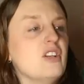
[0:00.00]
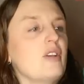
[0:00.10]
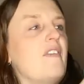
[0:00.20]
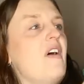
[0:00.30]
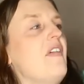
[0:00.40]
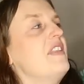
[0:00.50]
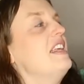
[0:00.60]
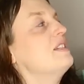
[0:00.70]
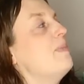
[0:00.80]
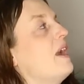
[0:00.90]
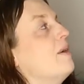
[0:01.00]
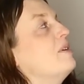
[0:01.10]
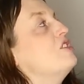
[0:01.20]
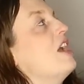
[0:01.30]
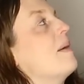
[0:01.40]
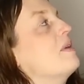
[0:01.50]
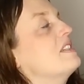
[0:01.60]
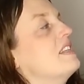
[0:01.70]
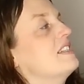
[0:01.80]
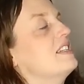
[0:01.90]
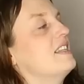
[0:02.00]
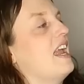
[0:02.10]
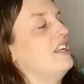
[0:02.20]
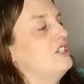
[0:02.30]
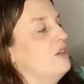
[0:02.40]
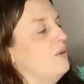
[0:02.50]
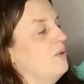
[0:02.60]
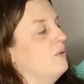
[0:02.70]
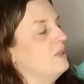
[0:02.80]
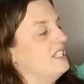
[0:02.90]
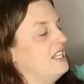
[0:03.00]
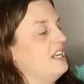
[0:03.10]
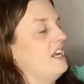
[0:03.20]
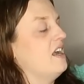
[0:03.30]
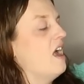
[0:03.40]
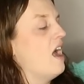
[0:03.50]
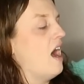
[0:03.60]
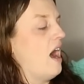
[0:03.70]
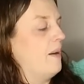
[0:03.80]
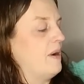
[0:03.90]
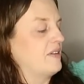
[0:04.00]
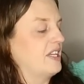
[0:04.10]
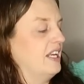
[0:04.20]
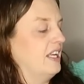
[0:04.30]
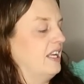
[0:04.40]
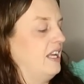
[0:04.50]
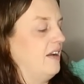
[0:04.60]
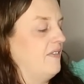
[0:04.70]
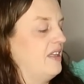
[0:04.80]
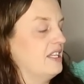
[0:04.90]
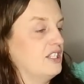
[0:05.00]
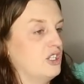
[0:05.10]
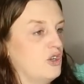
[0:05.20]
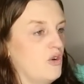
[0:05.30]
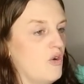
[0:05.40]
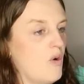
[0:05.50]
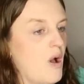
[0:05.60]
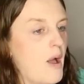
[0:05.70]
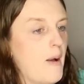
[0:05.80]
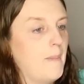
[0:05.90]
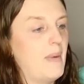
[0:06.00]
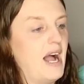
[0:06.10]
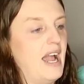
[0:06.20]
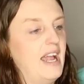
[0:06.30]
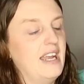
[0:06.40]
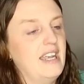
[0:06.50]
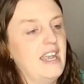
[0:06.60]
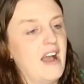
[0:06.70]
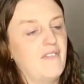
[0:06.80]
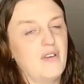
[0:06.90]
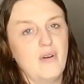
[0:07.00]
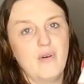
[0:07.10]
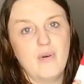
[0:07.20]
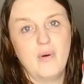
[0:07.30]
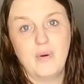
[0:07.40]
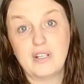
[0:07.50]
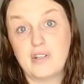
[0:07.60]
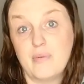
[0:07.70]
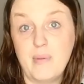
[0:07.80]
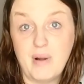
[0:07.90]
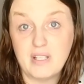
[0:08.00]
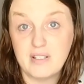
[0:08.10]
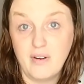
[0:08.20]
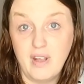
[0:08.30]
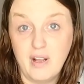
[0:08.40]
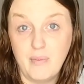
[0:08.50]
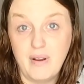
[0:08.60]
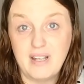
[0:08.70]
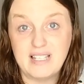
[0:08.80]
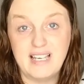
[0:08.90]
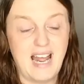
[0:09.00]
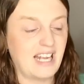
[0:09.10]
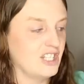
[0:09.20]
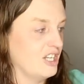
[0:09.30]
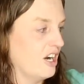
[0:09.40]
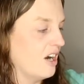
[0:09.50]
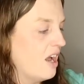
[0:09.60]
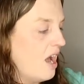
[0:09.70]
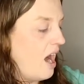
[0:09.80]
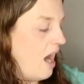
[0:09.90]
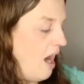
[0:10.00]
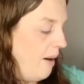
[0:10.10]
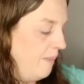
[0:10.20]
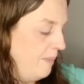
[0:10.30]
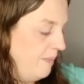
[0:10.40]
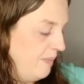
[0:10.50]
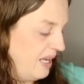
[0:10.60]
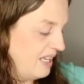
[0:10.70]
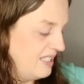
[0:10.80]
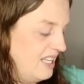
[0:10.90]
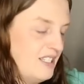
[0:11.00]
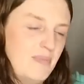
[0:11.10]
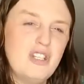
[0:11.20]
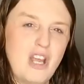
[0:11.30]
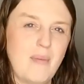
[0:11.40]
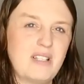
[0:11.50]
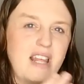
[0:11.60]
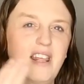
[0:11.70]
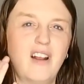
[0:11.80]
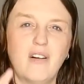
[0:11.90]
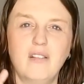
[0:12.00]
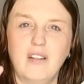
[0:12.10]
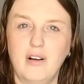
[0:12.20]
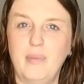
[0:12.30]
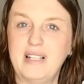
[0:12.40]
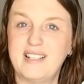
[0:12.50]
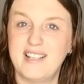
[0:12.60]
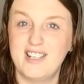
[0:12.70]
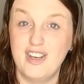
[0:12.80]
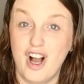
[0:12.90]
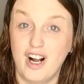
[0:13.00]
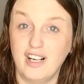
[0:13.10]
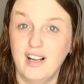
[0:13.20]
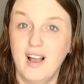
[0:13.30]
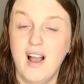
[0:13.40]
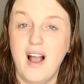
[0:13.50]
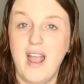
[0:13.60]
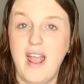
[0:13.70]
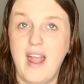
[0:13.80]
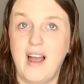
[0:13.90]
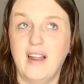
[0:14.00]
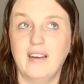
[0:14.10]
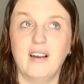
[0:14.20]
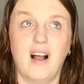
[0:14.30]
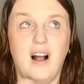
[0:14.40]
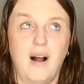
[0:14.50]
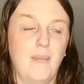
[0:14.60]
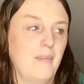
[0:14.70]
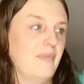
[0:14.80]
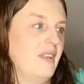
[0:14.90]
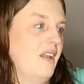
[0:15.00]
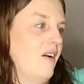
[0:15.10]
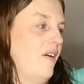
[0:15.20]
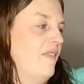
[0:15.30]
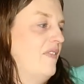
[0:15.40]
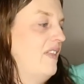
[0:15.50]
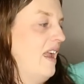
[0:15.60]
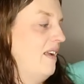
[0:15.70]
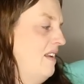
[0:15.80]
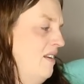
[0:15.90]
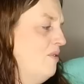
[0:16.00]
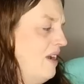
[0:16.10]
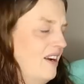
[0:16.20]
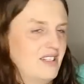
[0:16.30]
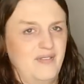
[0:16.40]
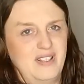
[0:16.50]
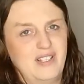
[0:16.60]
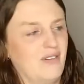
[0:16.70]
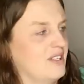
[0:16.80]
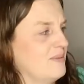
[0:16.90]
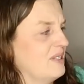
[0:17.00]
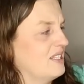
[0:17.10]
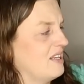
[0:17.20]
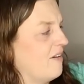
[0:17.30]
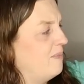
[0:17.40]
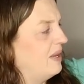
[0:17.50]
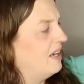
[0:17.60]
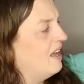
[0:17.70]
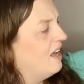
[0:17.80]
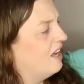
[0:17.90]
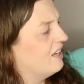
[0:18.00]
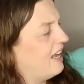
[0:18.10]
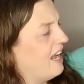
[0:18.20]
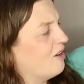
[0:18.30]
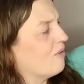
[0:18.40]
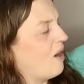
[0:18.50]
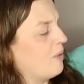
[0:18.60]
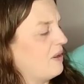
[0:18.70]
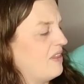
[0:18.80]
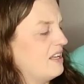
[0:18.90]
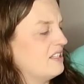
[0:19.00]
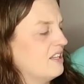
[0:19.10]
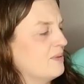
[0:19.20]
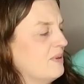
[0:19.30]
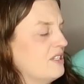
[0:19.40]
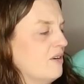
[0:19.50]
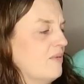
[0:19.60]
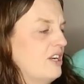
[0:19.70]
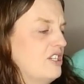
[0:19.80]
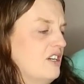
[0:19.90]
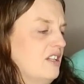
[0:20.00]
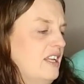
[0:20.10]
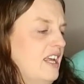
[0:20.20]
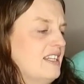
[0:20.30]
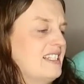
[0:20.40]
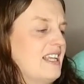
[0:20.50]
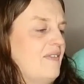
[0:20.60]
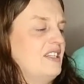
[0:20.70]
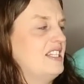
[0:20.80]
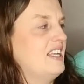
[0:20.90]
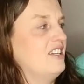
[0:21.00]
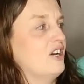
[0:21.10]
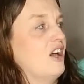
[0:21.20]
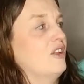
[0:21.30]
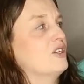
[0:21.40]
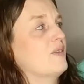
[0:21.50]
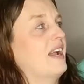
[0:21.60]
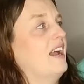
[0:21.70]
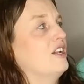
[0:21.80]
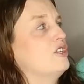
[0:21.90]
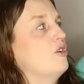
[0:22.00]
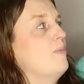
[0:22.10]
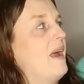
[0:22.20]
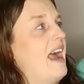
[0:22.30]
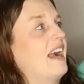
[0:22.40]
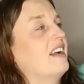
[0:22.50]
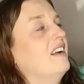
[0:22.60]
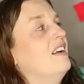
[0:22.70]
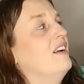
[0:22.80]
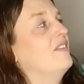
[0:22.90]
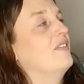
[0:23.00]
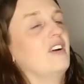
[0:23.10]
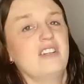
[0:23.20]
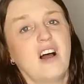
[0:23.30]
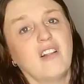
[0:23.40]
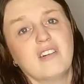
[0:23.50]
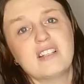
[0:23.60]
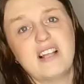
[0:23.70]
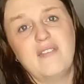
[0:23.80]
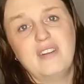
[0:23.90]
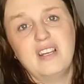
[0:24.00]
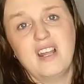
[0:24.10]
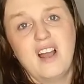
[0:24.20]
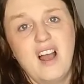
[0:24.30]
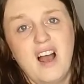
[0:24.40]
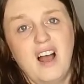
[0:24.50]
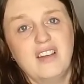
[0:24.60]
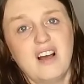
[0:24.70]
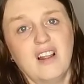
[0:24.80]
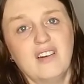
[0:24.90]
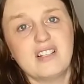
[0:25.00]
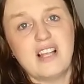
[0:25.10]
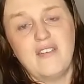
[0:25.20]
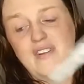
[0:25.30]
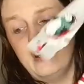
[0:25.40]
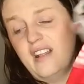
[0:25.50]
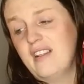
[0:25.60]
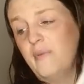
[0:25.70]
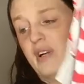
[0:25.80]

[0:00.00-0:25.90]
So I found these pair of pajamas. This is a 2T. Um, I was going to give this to my nephew who is three months so he could wear this next year um, because these pajamas I think are a little bit snug and um, you know if they and who cares if it's Christmas stuff but can't go wrong with this this was originally $17 so I got a two pack for $1.70 $1.70